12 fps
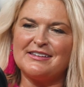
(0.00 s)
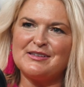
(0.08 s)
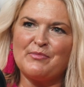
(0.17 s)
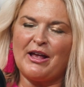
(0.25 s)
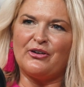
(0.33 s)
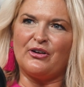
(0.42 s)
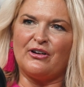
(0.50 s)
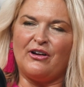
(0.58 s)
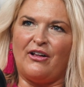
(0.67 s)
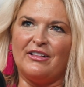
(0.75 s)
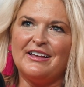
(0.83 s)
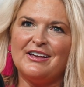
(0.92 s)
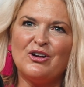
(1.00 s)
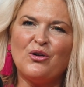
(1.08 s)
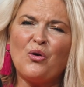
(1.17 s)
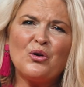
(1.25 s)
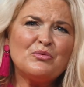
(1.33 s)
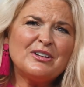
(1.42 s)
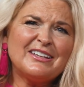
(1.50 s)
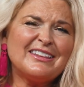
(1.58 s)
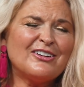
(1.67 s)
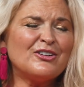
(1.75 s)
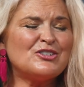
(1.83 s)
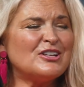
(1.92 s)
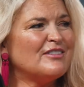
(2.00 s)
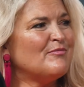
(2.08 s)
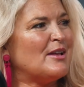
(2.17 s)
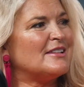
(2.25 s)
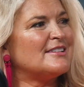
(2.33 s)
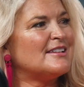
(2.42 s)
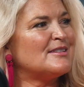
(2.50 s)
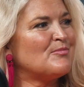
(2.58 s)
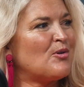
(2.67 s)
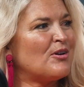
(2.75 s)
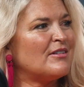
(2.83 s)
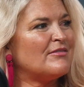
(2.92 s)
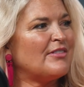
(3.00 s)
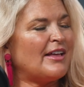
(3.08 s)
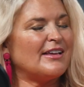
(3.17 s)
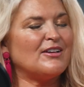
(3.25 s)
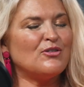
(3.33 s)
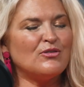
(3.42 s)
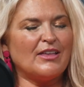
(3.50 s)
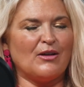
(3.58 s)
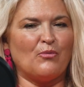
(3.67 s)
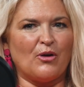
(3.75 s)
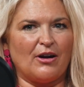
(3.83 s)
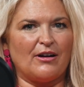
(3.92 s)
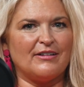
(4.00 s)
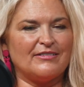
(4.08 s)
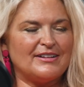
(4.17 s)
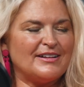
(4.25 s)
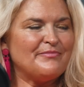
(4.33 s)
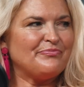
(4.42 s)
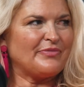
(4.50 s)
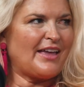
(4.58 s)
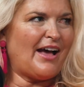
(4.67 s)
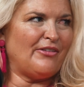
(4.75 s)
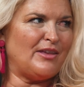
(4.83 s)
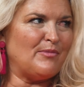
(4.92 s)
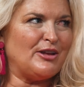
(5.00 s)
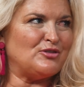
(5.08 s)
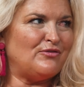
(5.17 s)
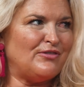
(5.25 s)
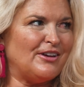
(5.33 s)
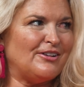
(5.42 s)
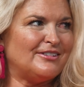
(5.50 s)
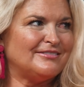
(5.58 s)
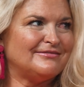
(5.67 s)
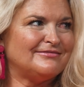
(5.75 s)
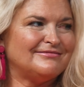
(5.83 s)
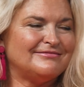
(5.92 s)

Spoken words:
It doesn't matter at all. Or really their achievements. It's more of like who they were, how they made you feel.